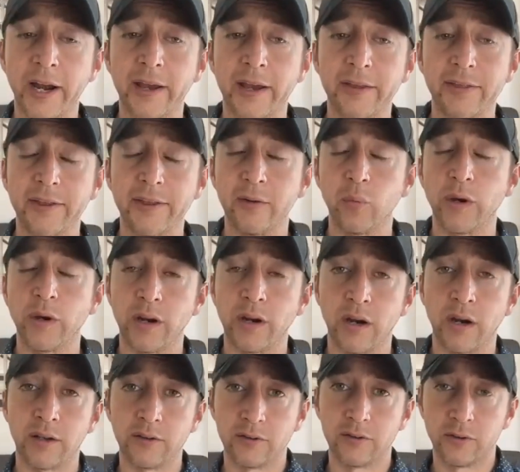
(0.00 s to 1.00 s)
I then went
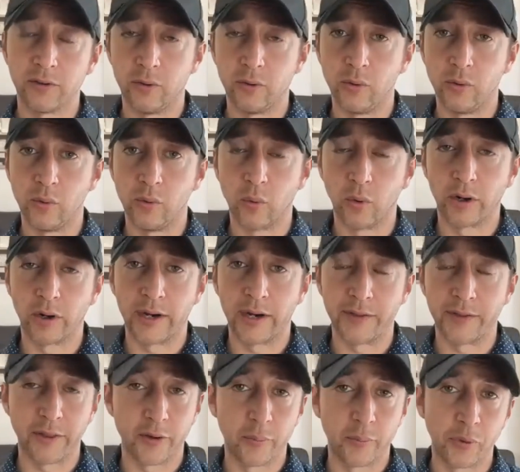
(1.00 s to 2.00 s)
on to work on
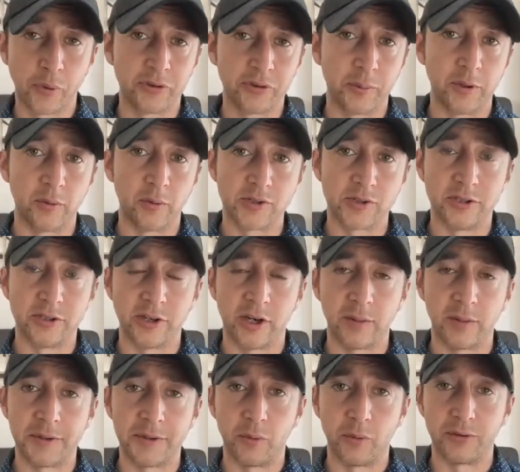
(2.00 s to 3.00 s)
the third principle, which he
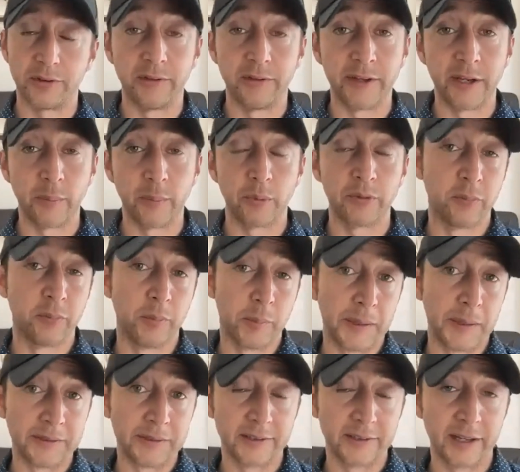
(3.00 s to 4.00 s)
taught me was living a
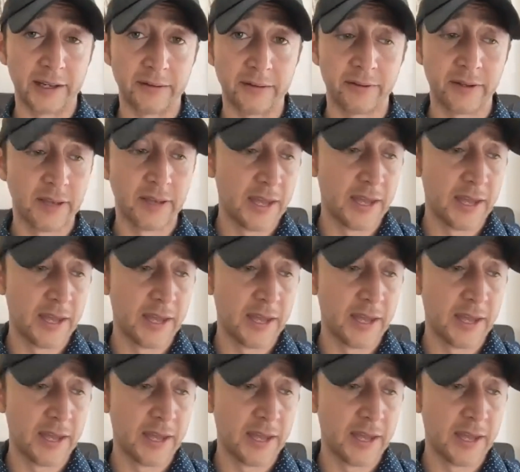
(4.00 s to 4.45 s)
principle-based life.